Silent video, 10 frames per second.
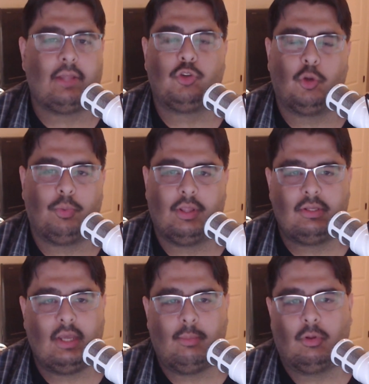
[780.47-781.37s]
trooper to the
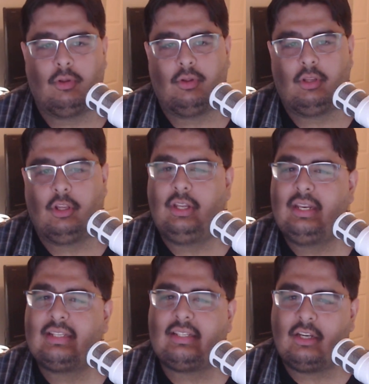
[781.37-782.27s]
table, you'll need
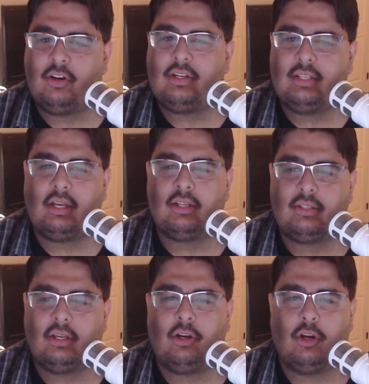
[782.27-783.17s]
to seriously
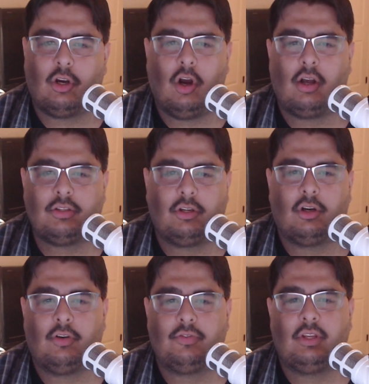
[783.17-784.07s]
consider your cost
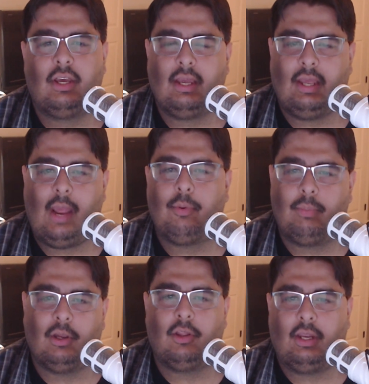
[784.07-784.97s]
curves,
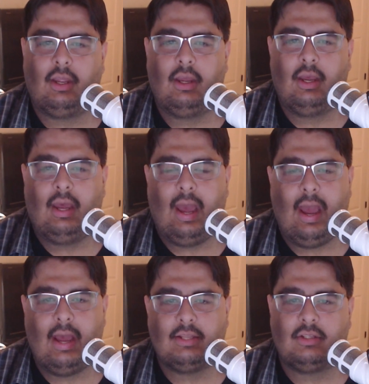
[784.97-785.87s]
capability,
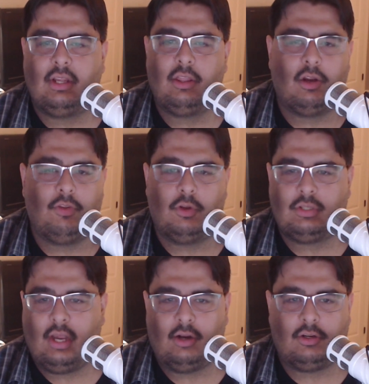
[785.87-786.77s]
as neither of those
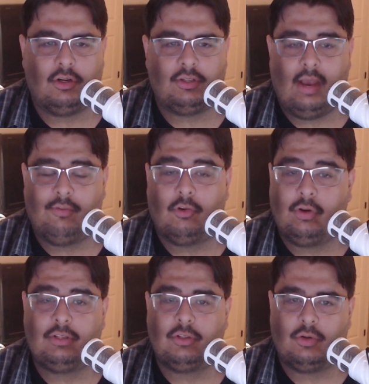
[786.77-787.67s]
characters have a
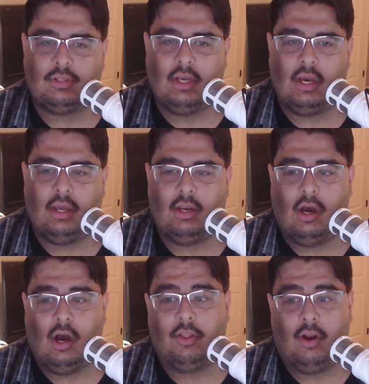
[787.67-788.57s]
resource side
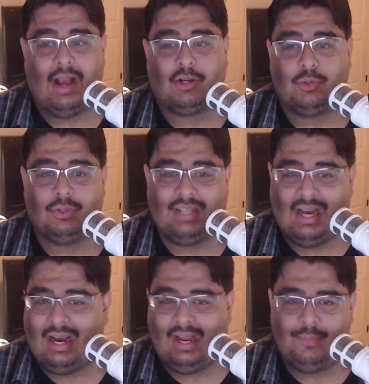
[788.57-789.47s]
on their actual
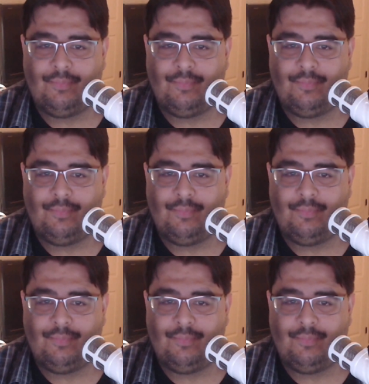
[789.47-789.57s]
die.